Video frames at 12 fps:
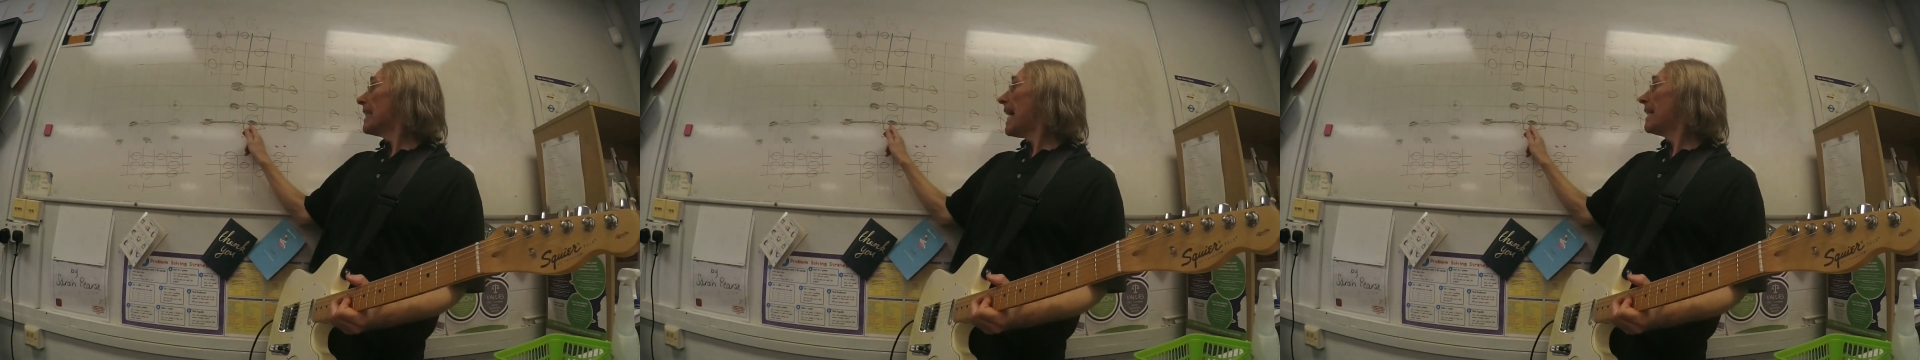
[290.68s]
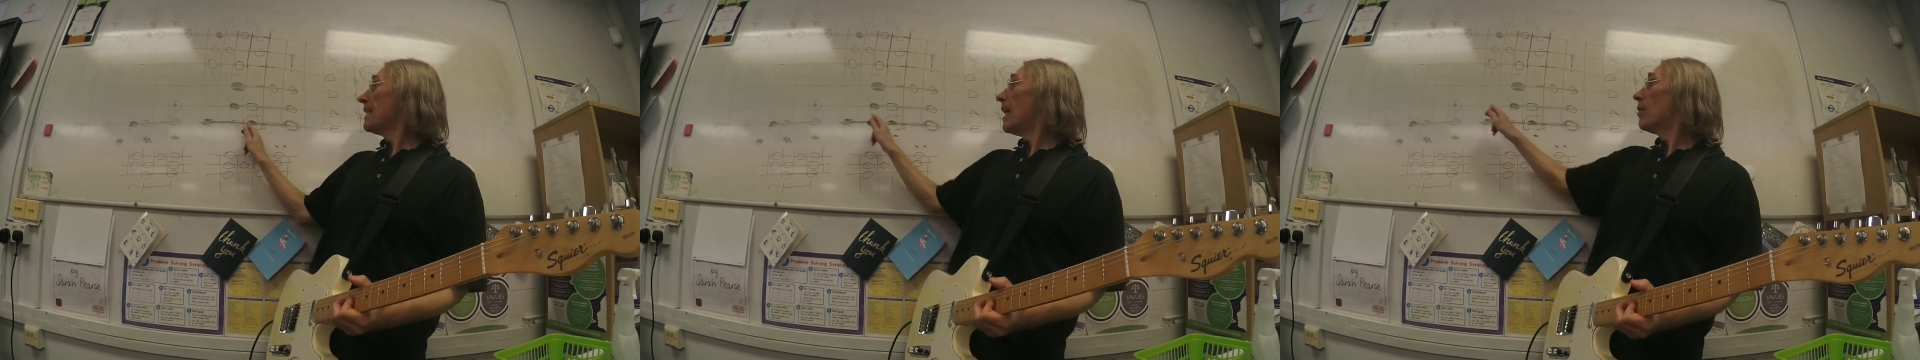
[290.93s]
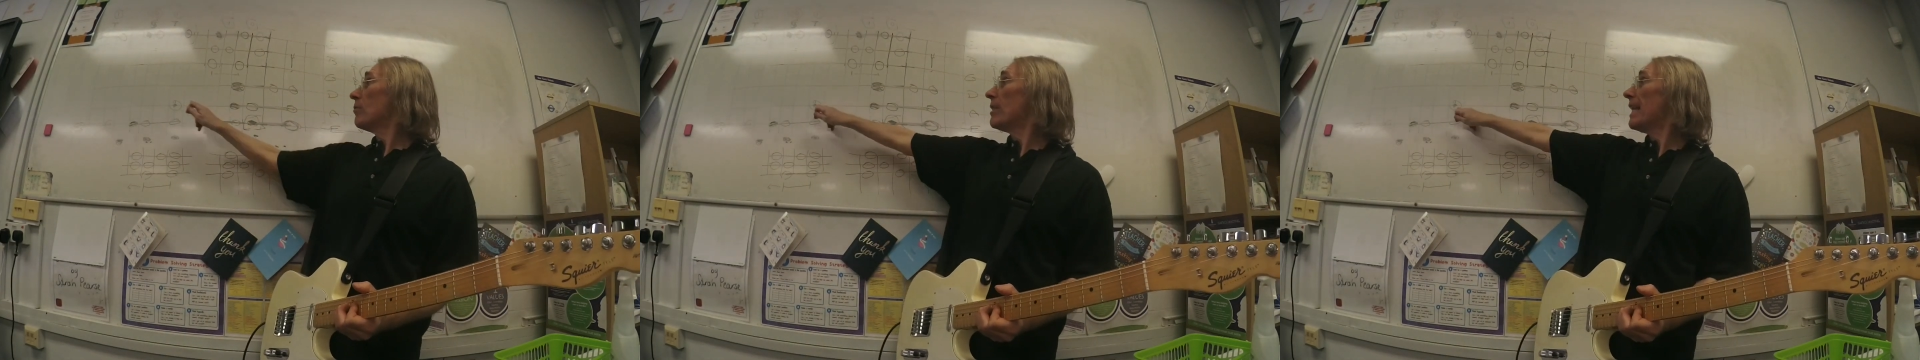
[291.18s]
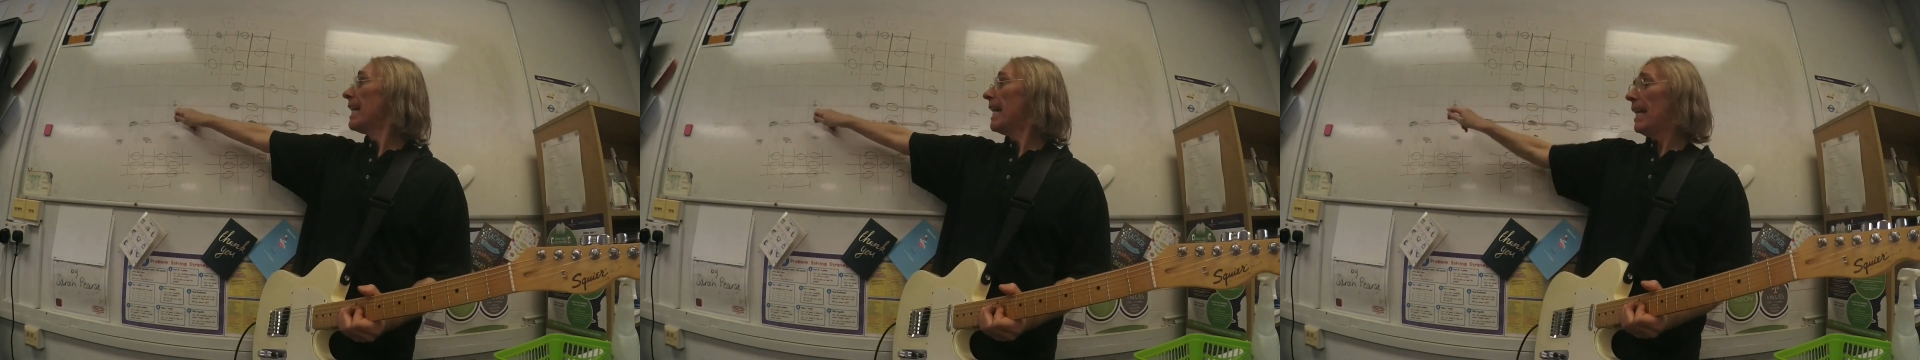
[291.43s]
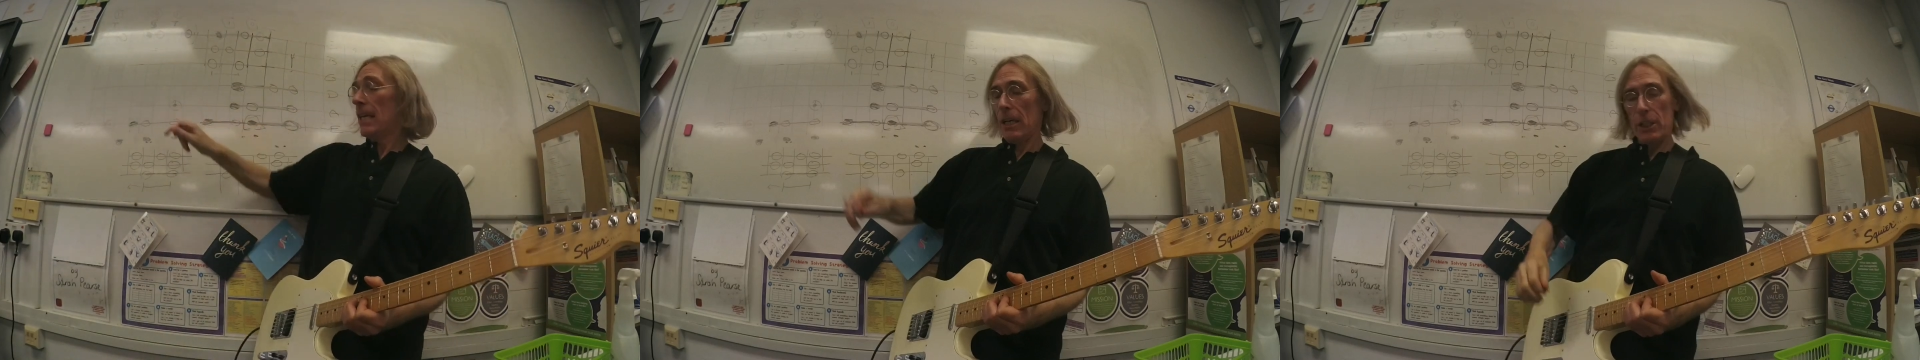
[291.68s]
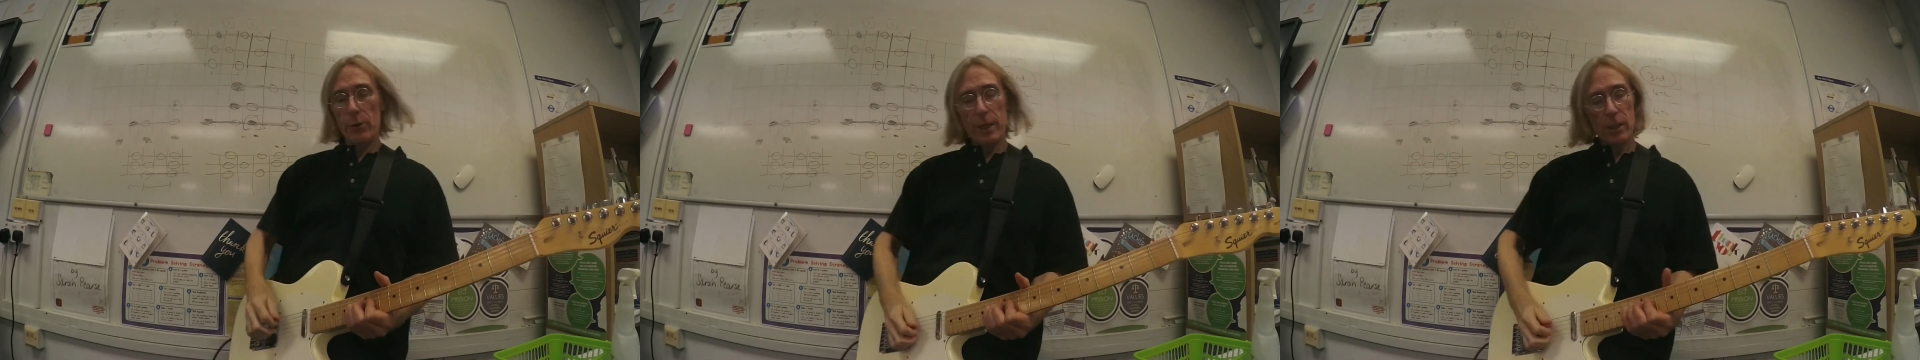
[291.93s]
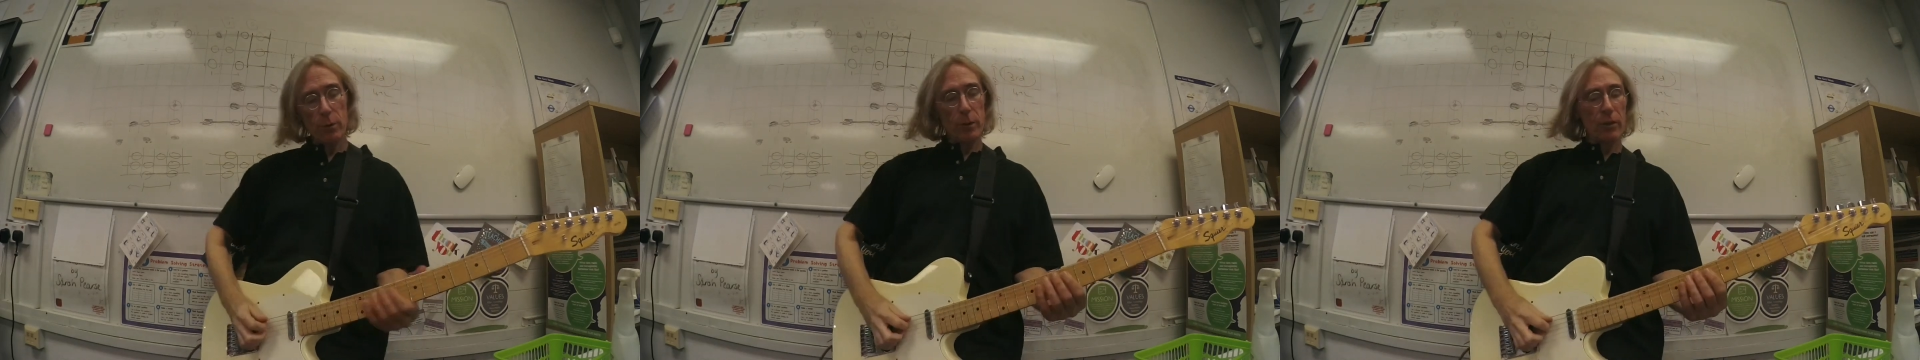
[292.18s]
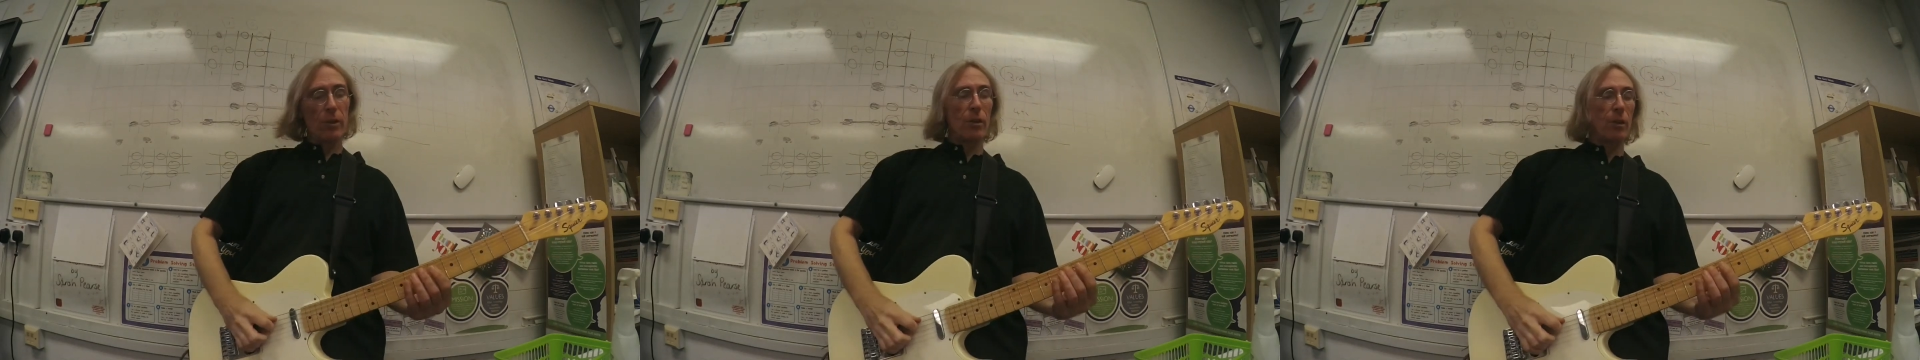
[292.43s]
that note there, and you end up
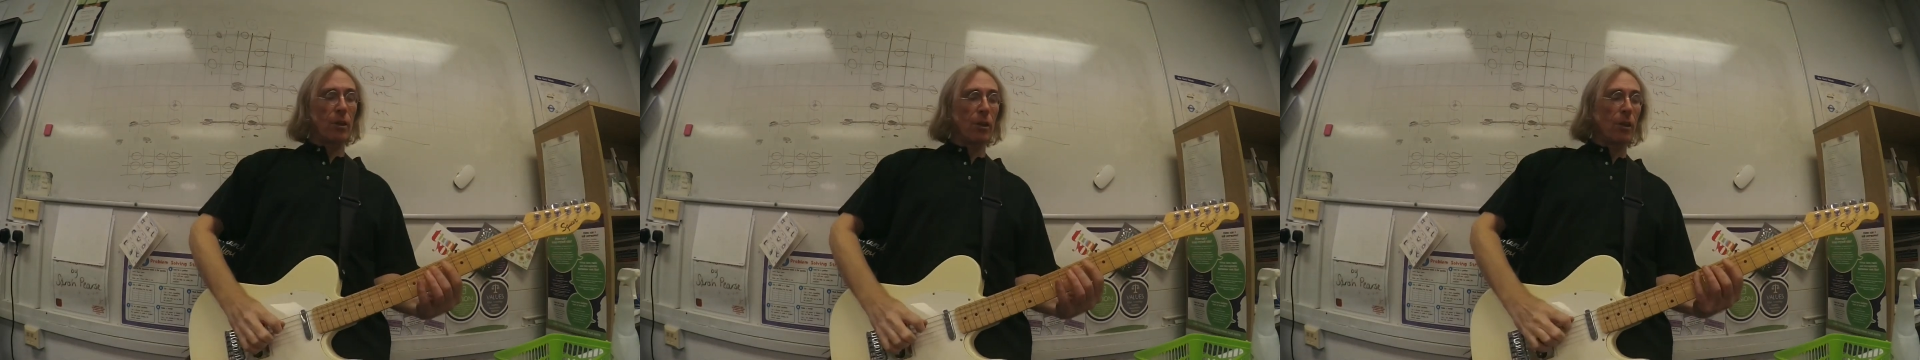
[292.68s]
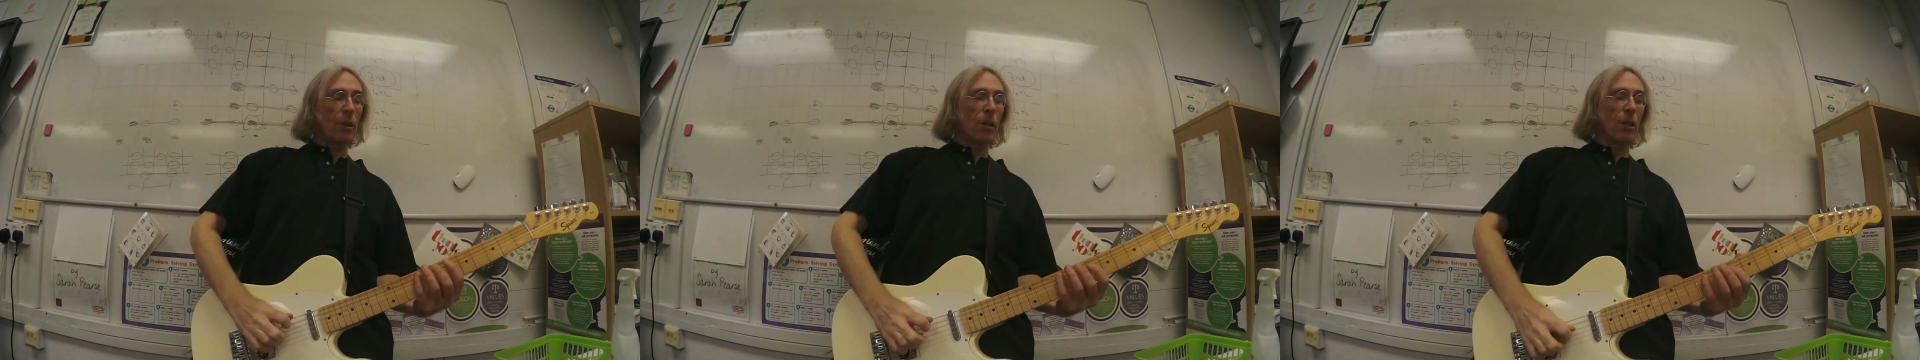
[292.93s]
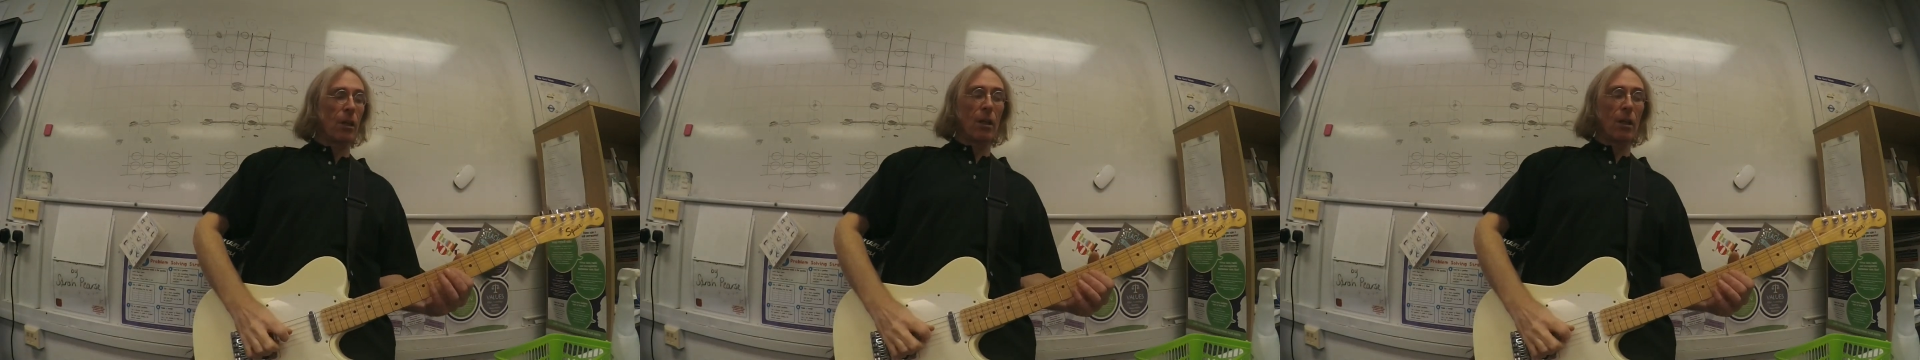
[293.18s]
with. I'm